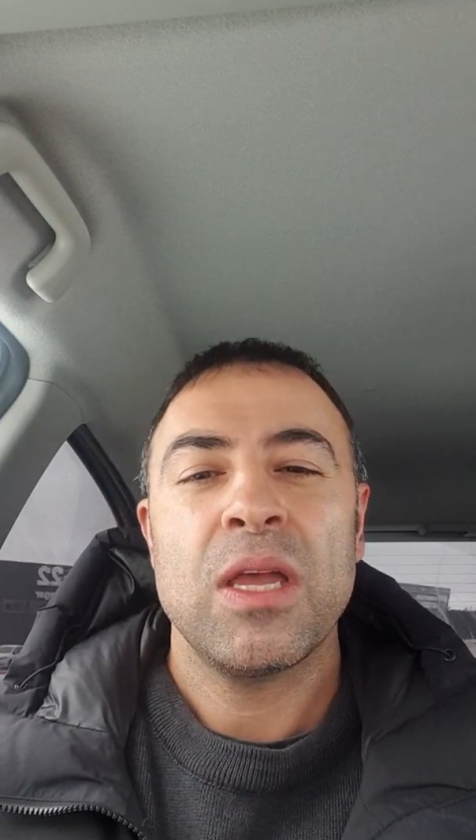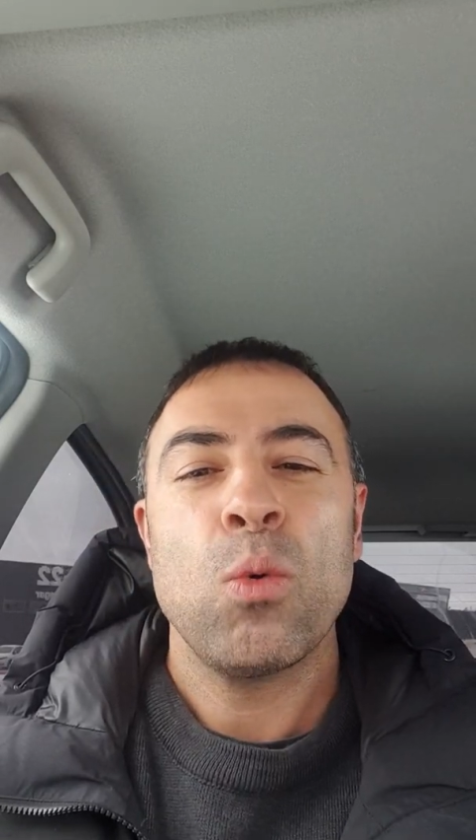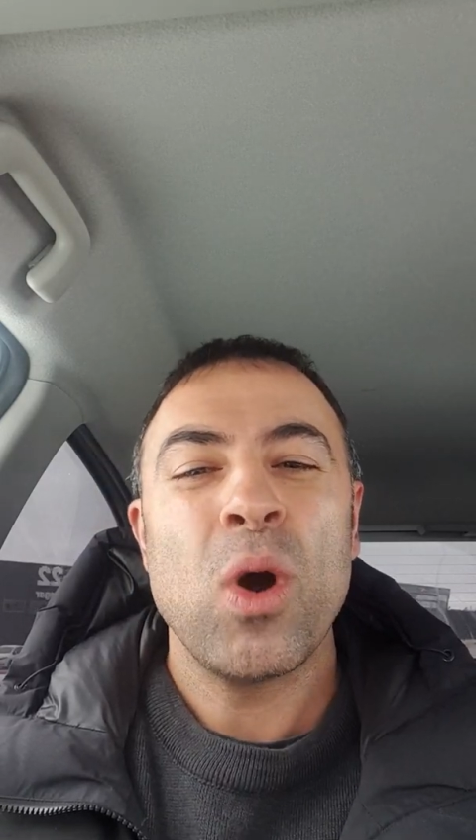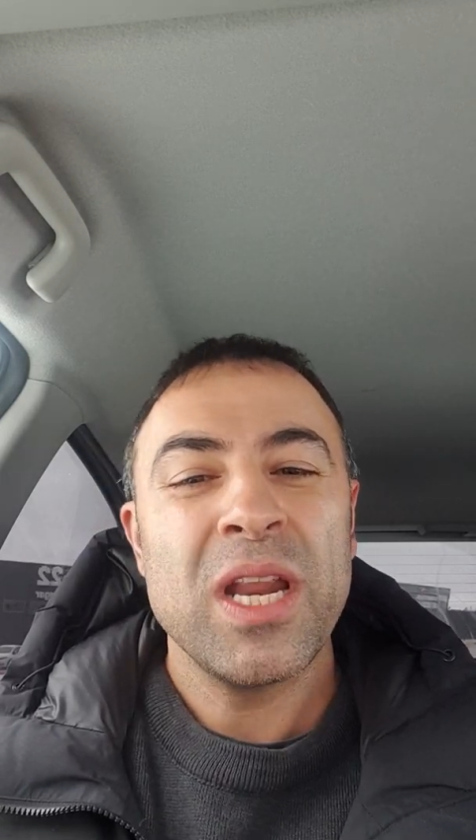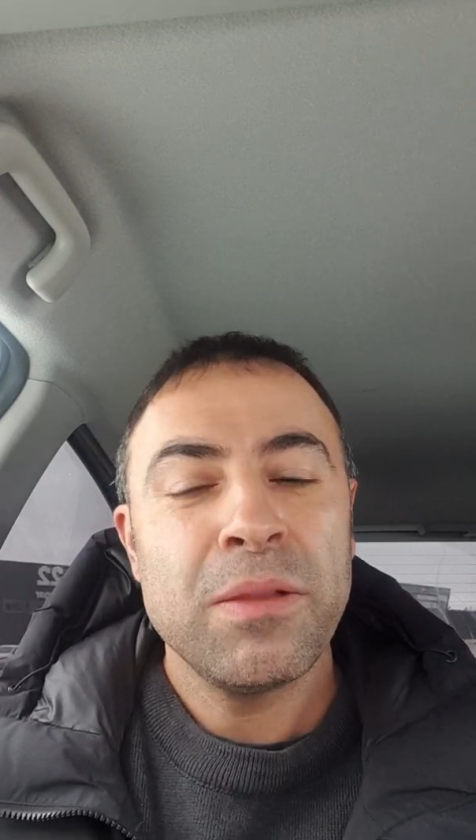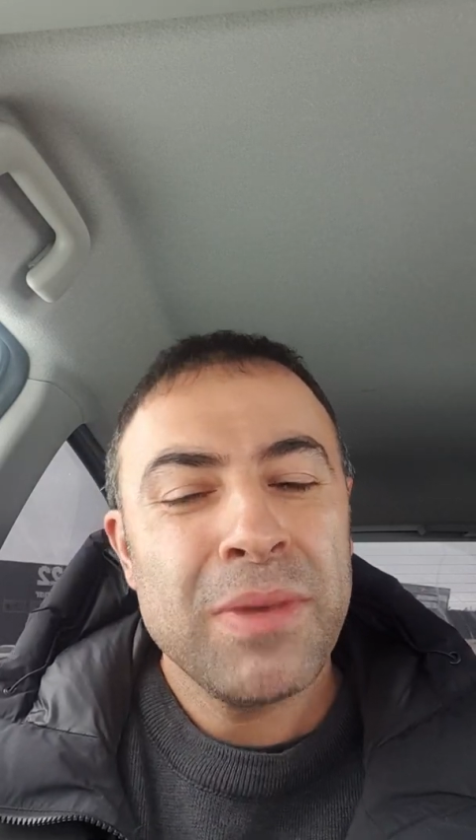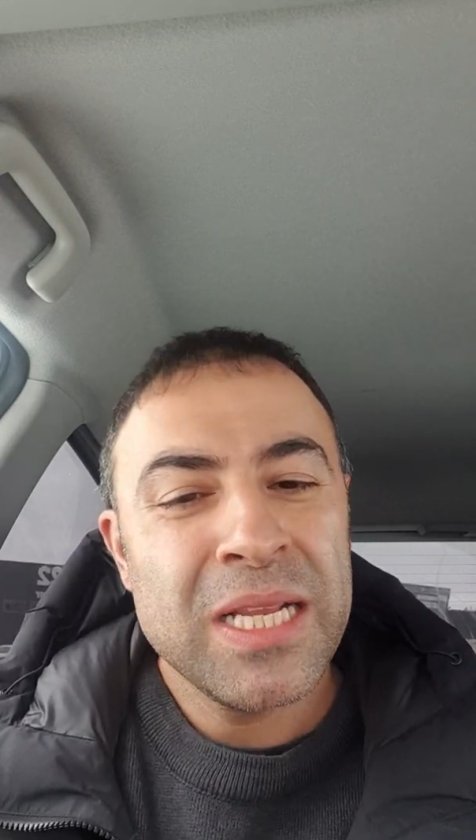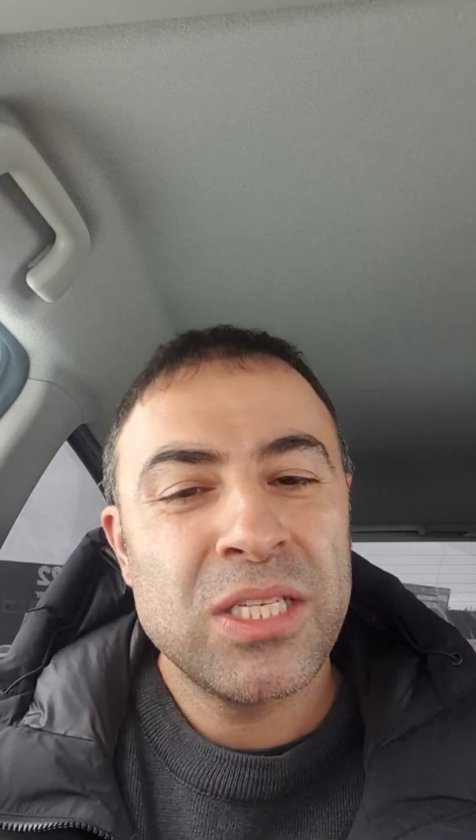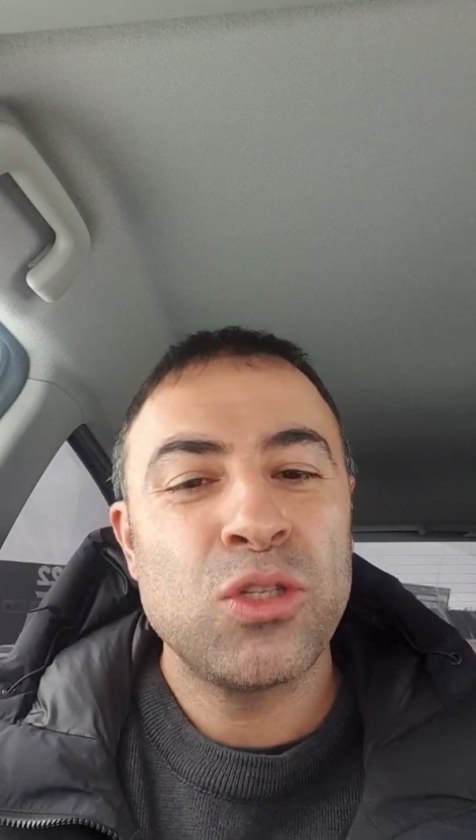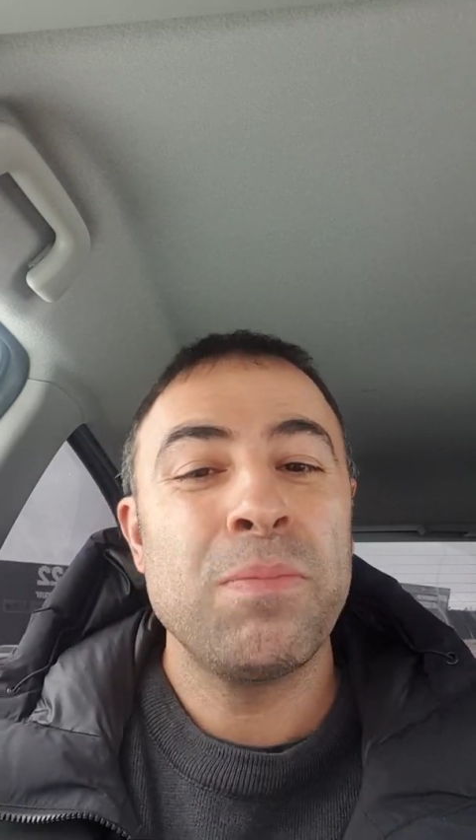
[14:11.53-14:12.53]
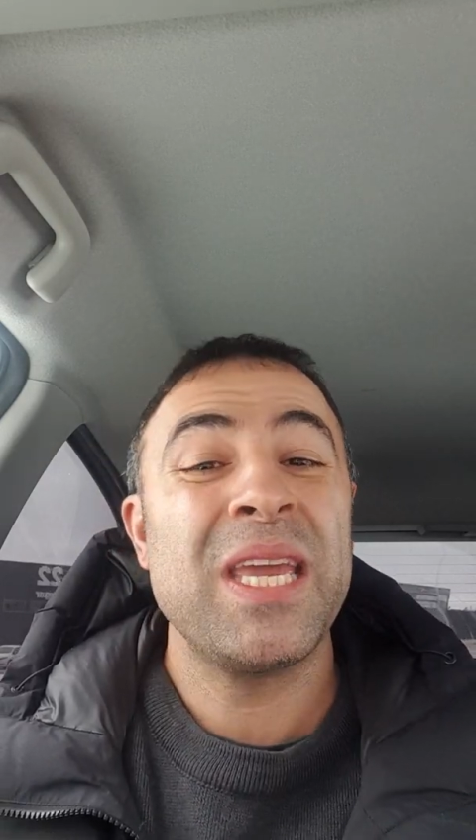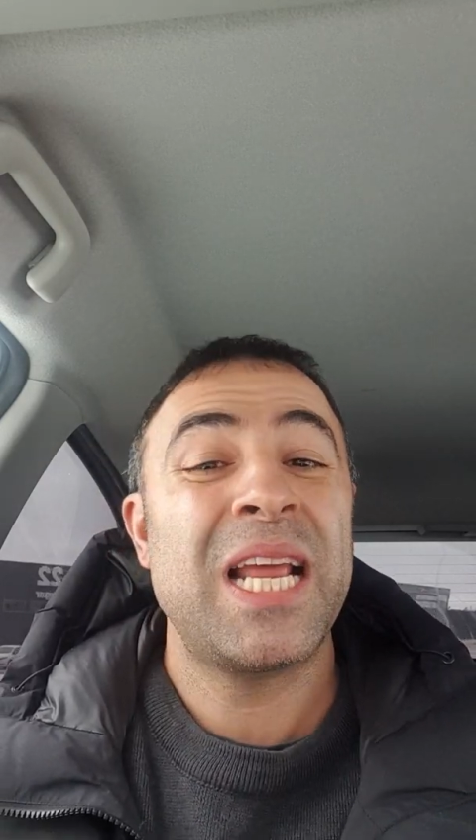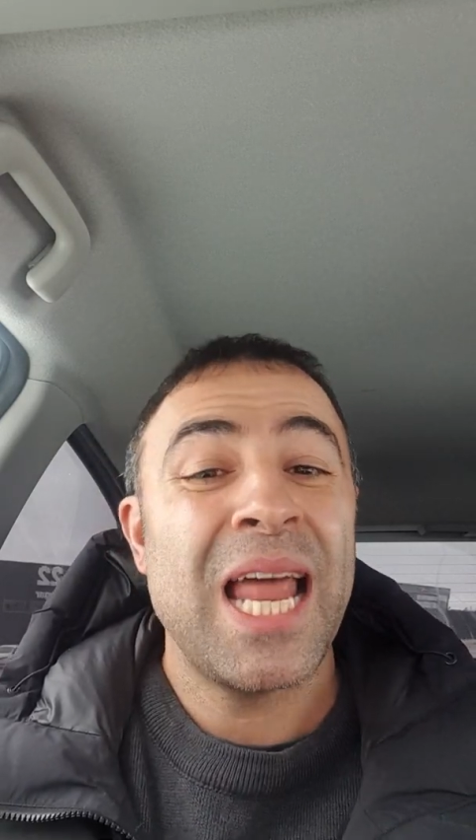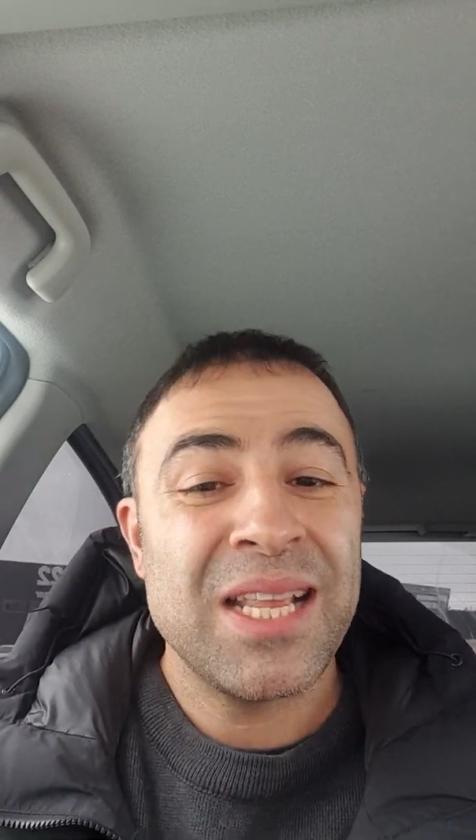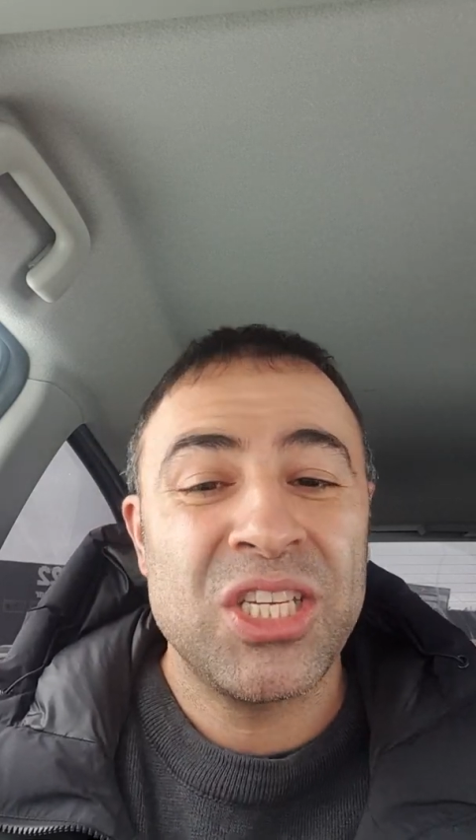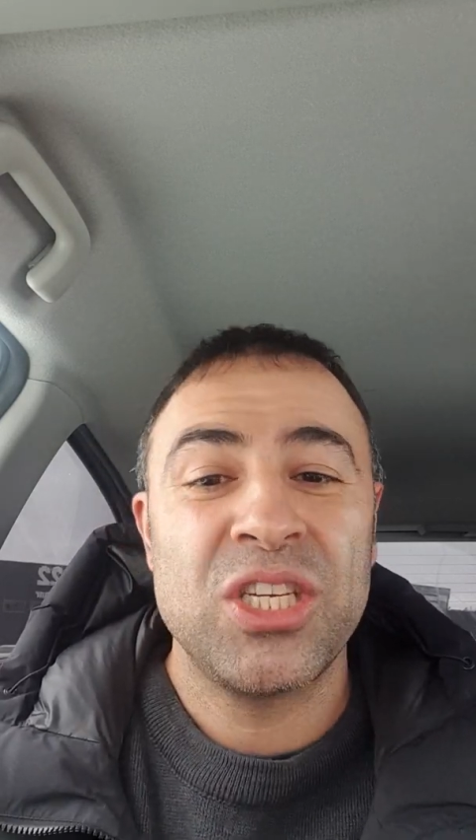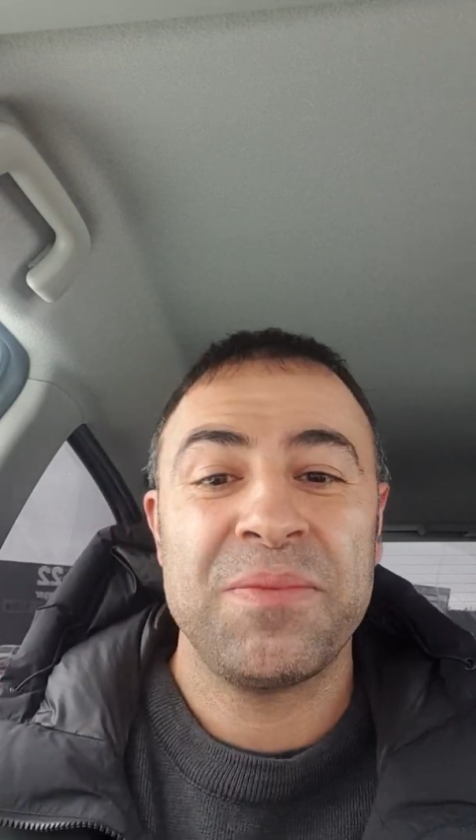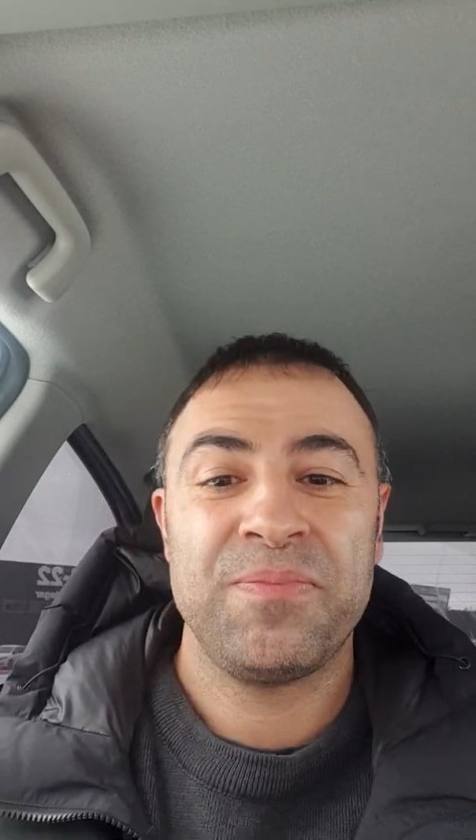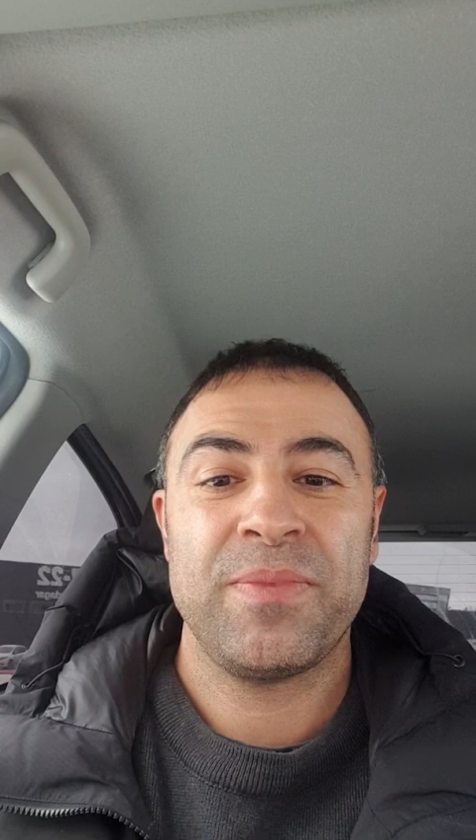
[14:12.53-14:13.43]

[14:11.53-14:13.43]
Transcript: what it means to be clutch.